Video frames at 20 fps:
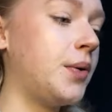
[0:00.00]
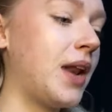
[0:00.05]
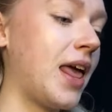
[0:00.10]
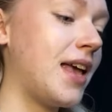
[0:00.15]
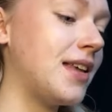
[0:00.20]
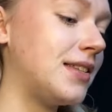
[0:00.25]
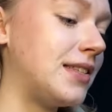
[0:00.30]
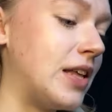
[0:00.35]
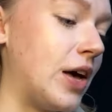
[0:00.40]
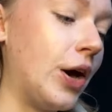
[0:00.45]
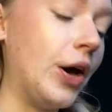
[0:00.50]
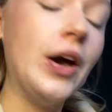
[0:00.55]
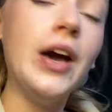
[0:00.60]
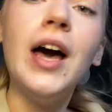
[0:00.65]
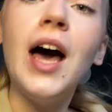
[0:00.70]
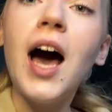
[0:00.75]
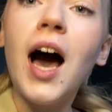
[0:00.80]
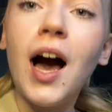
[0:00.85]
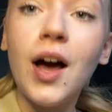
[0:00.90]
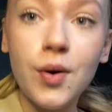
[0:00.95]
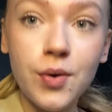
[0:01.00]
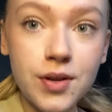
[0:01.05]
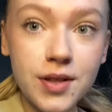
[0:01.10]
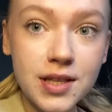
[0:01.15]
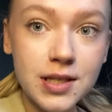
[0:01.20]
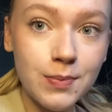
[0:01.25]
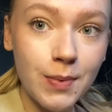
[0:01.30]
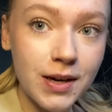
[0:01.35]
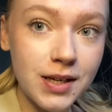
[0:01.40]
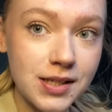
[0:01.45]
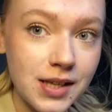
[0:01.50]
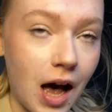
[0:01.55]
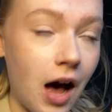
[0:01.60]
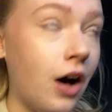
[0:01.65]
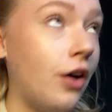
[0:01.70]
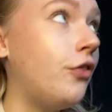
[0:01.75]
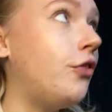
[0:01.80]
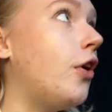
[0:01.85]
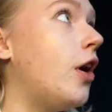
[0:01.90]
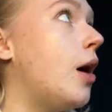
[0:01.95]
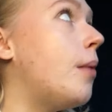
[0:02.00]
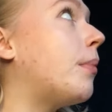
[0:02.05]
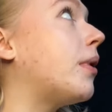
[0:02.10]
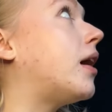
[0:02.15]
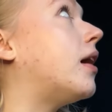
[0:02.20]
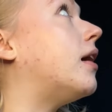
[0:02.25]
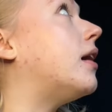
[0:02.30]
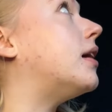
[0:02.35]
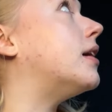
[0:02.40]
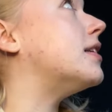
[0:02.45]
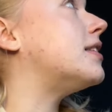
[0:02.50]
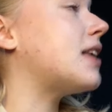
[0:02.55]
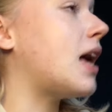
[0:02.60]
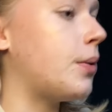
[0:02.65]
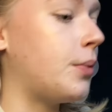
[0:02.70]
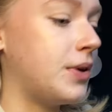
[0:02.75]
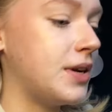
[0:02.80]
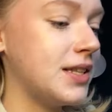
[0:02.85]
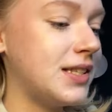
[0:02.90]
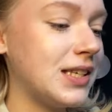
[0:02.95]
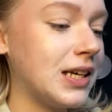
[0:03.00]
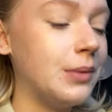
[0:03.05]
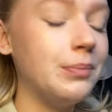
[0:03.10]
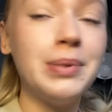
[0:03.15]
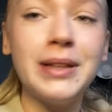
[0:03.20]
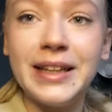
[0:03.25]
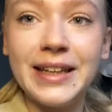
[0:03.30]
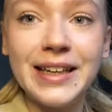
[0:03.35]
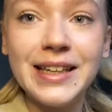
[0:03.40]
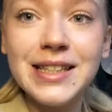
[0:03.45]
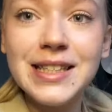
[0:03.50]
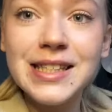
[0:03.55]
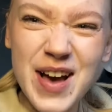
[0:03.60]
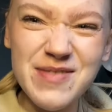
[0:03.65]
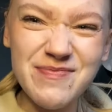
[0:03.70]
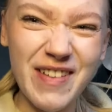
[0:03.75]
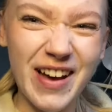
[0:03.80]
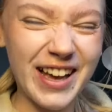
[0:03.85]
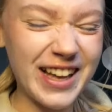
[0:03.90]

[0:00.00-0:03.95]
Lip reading: what it is though. I ordered this myself because I wanted to complete my